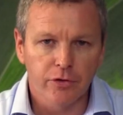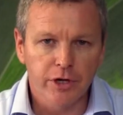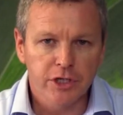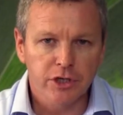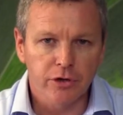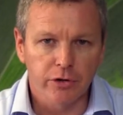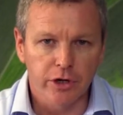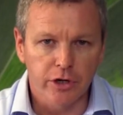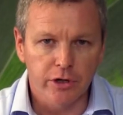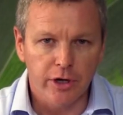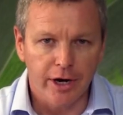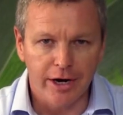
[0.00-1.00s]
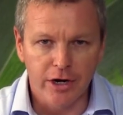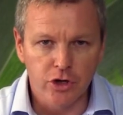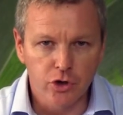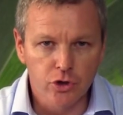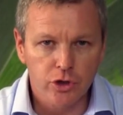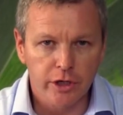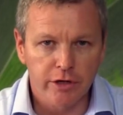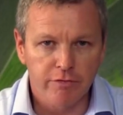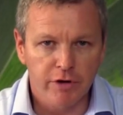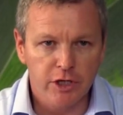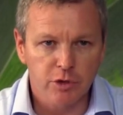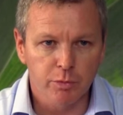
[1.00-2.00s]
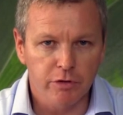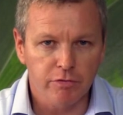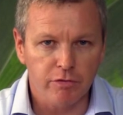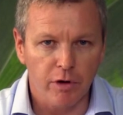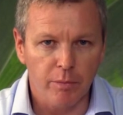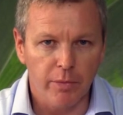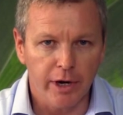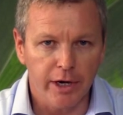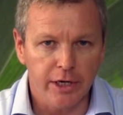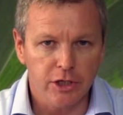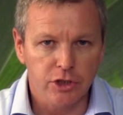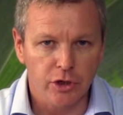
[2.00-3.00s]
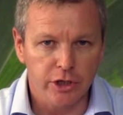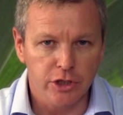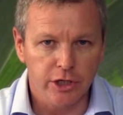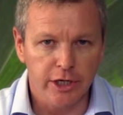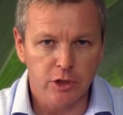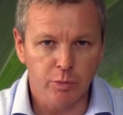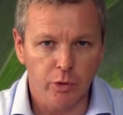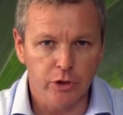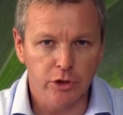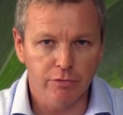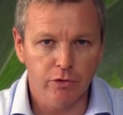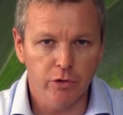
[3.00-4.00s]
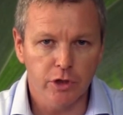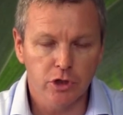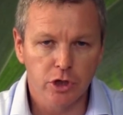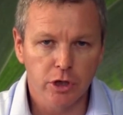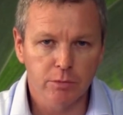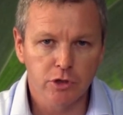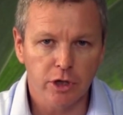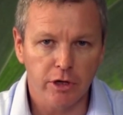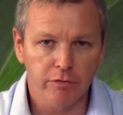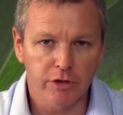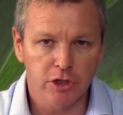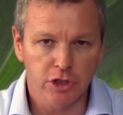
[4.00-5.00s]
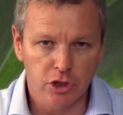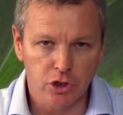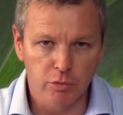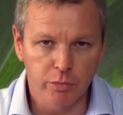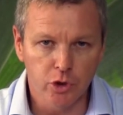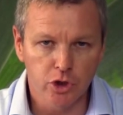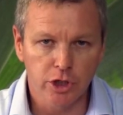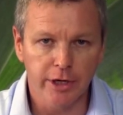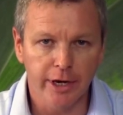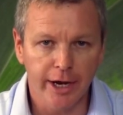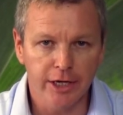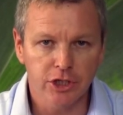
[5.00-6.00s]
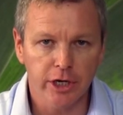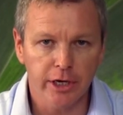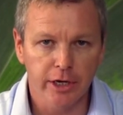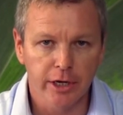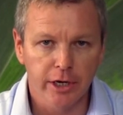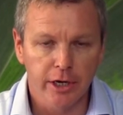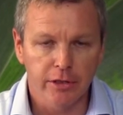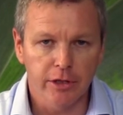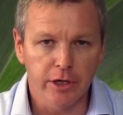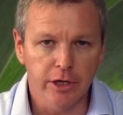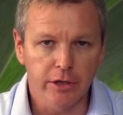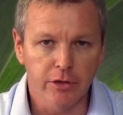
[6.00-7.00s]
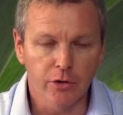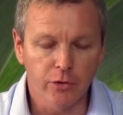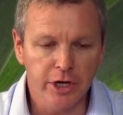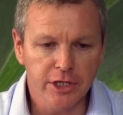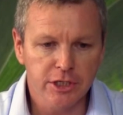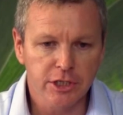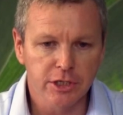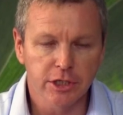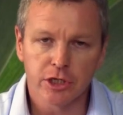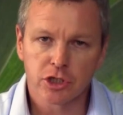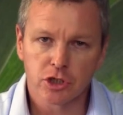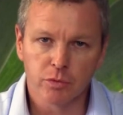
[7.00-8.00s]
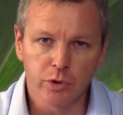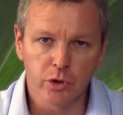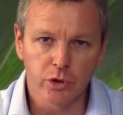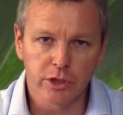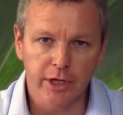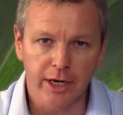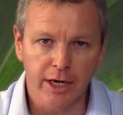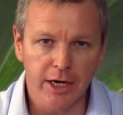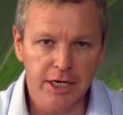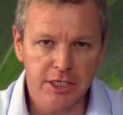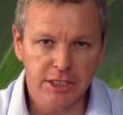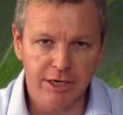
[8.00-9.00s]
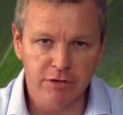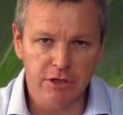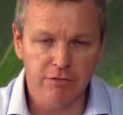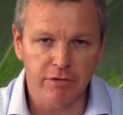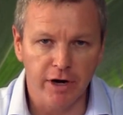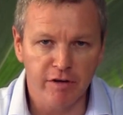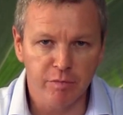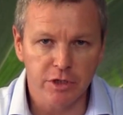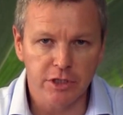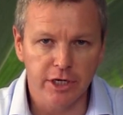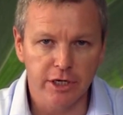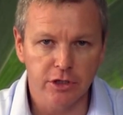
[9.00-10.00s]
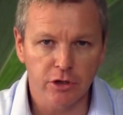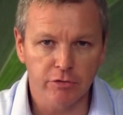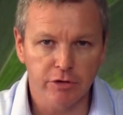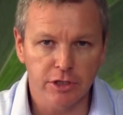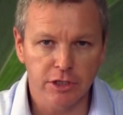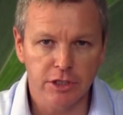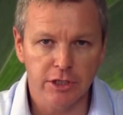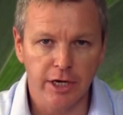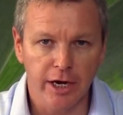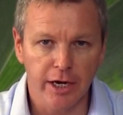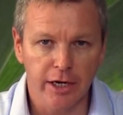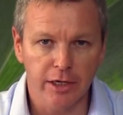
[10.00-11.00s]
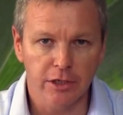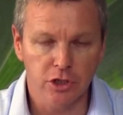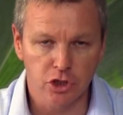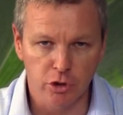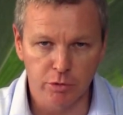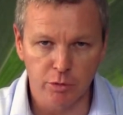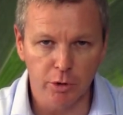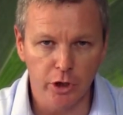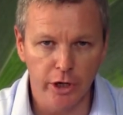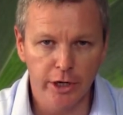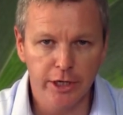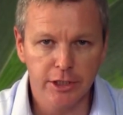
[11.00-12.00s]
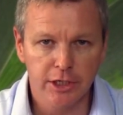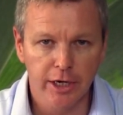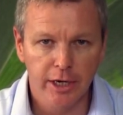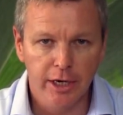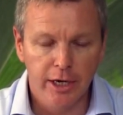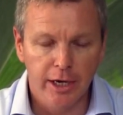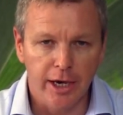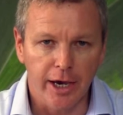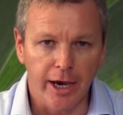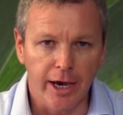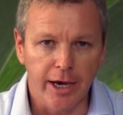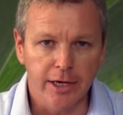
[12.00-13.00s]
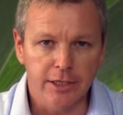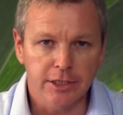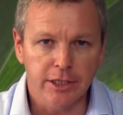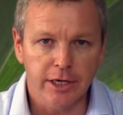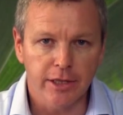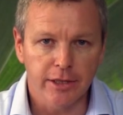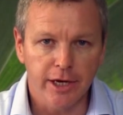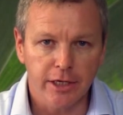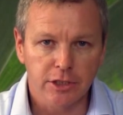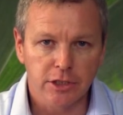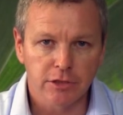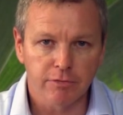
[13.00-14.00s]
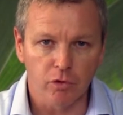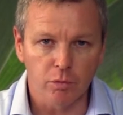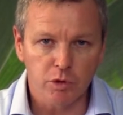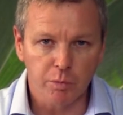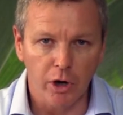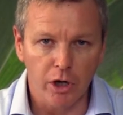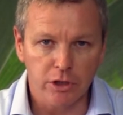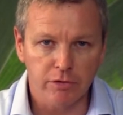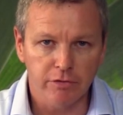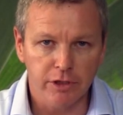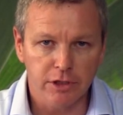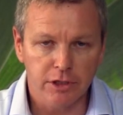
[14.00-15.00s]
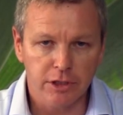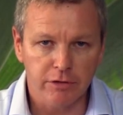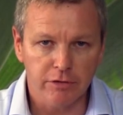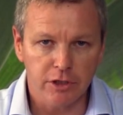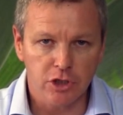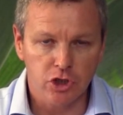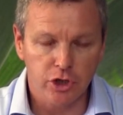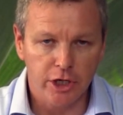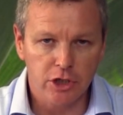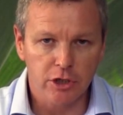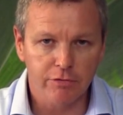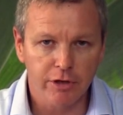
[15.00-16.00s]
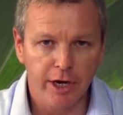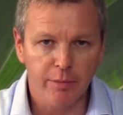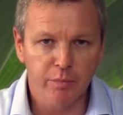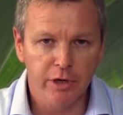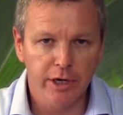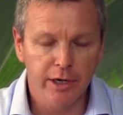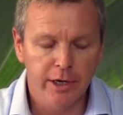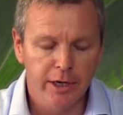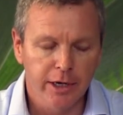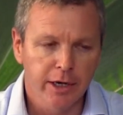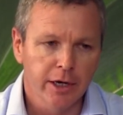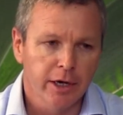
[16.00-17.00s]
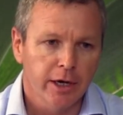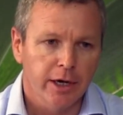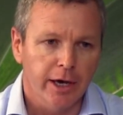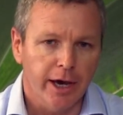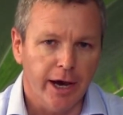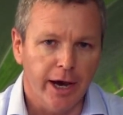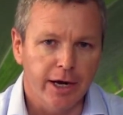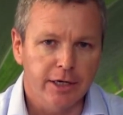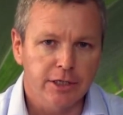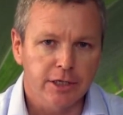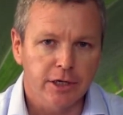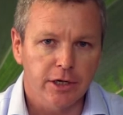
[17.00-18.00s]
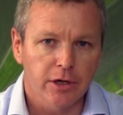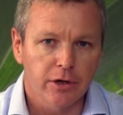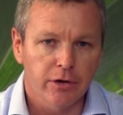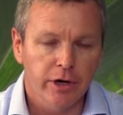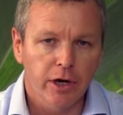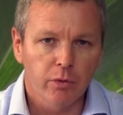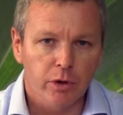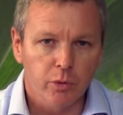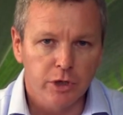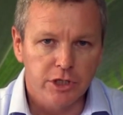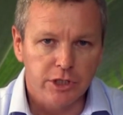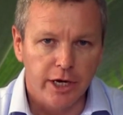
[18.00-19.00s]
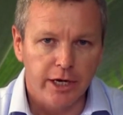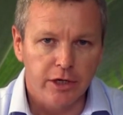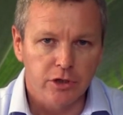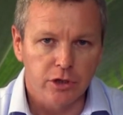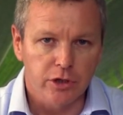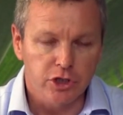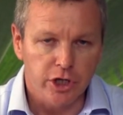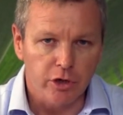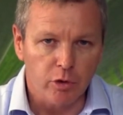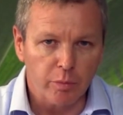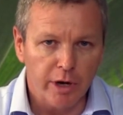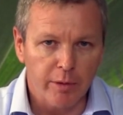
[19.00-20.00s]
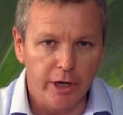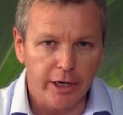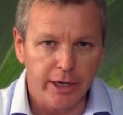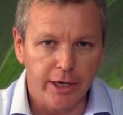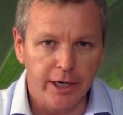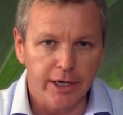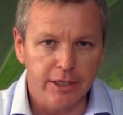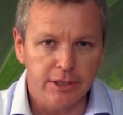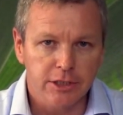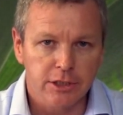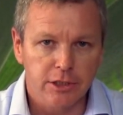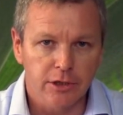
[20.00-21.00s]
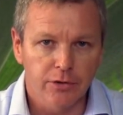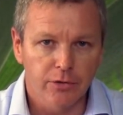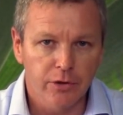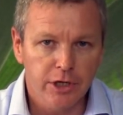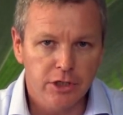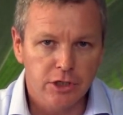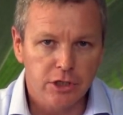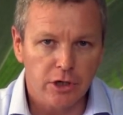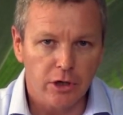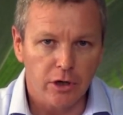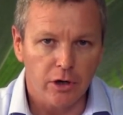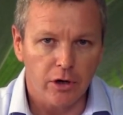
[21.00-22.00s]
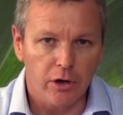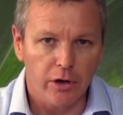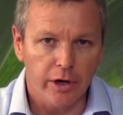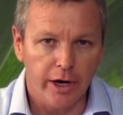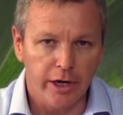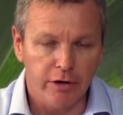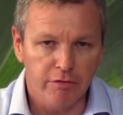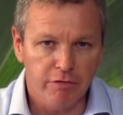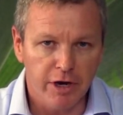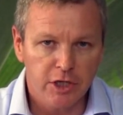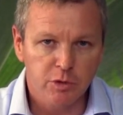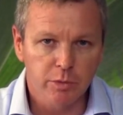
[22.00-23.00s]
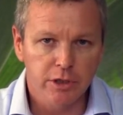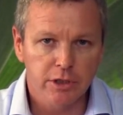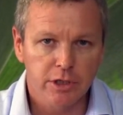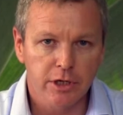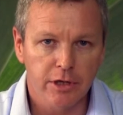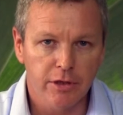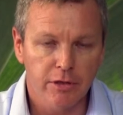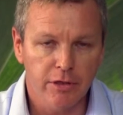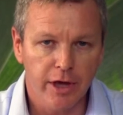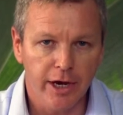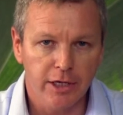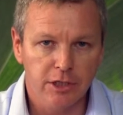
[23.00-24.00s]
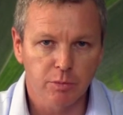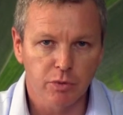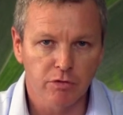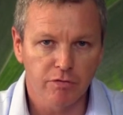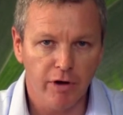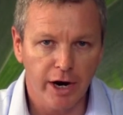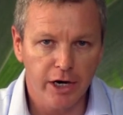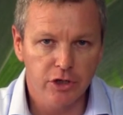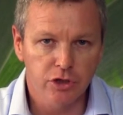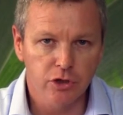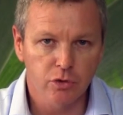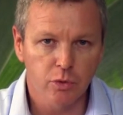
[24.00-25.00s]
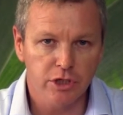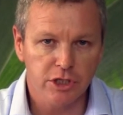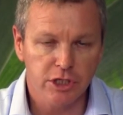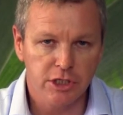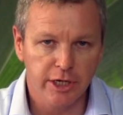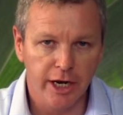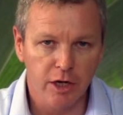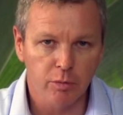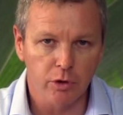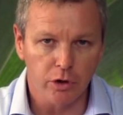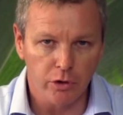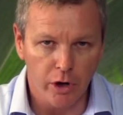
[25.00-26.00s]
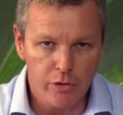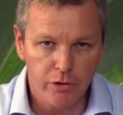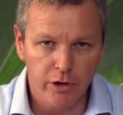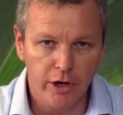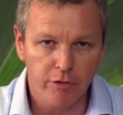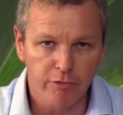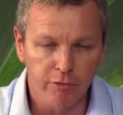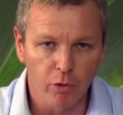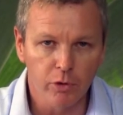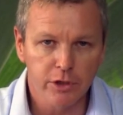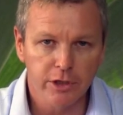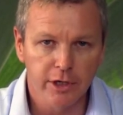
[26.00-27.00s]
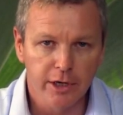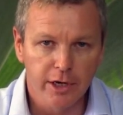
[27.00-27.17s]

REITs are an unusual investment from a stock exchange point of view in terms of its distribution nature. The REITs distribute at least 75% of its distributable earnings, and that forms part of its structure of the company. And really what we're saying to the general public is REITs are an investment that provides you with sustainable growth going forward.